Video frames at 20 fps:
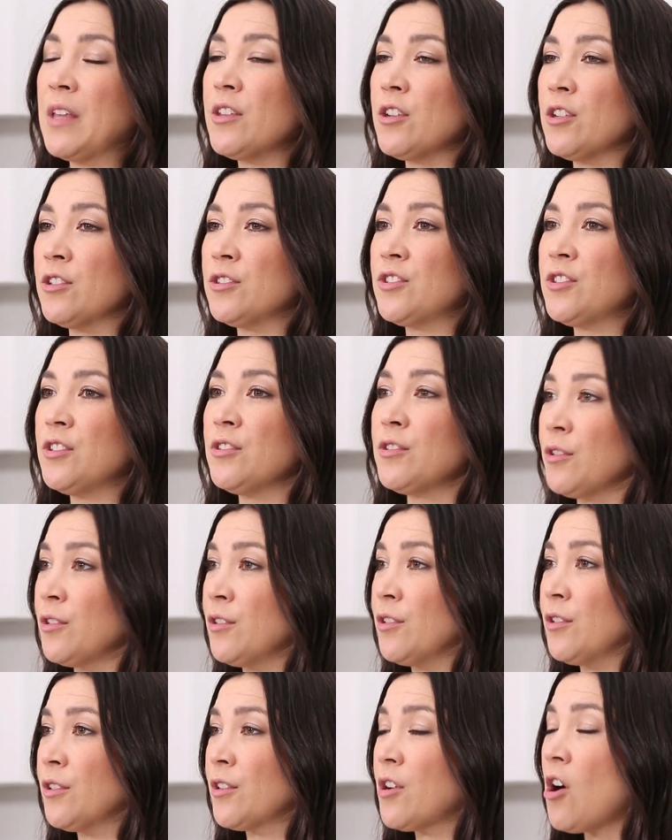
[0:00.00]
There's
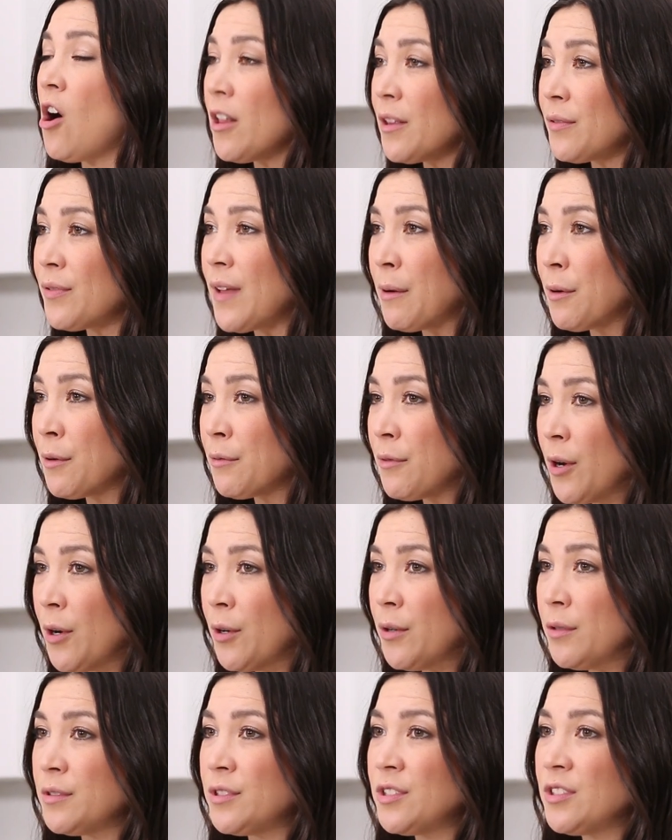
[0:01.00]
the cauliflower
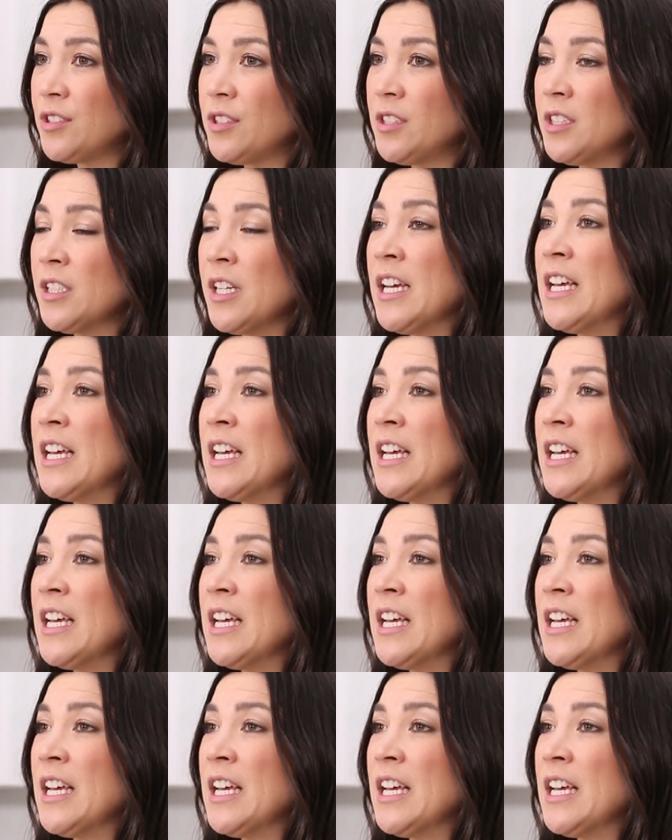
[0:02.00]
roast.